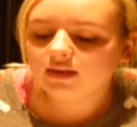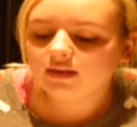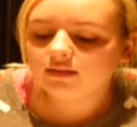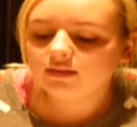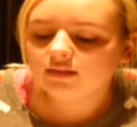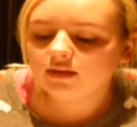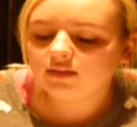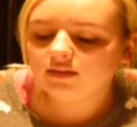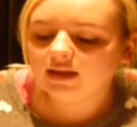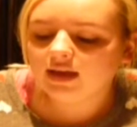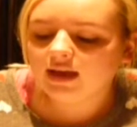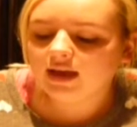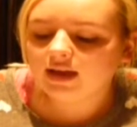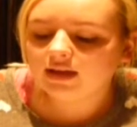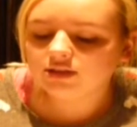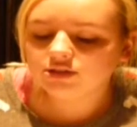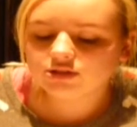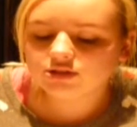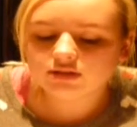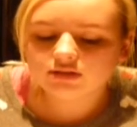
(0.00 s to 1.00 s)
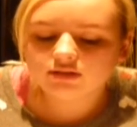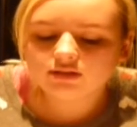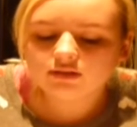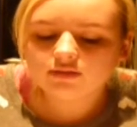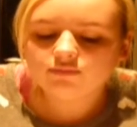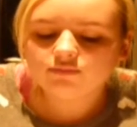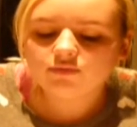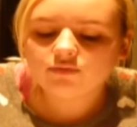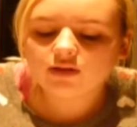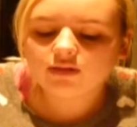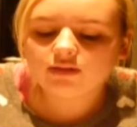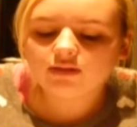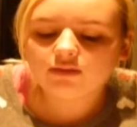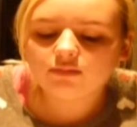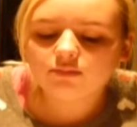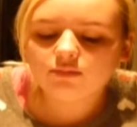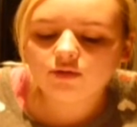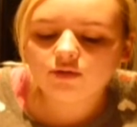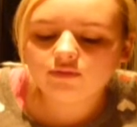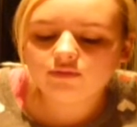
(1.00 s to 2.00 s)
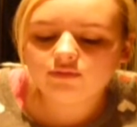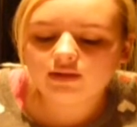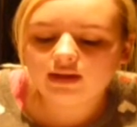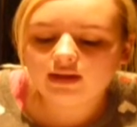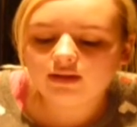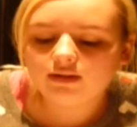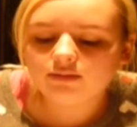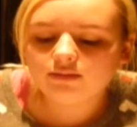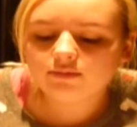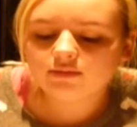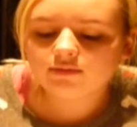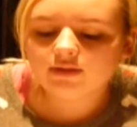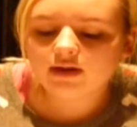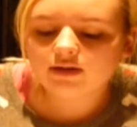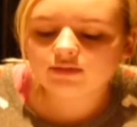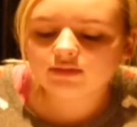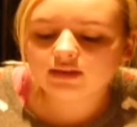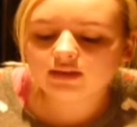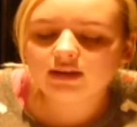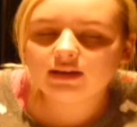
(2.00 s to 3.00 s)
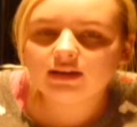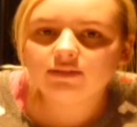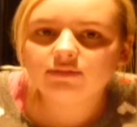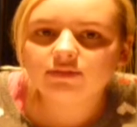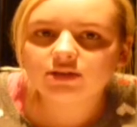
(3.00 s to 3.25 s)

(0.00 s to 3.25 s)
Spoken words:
so that action can run smoothly without any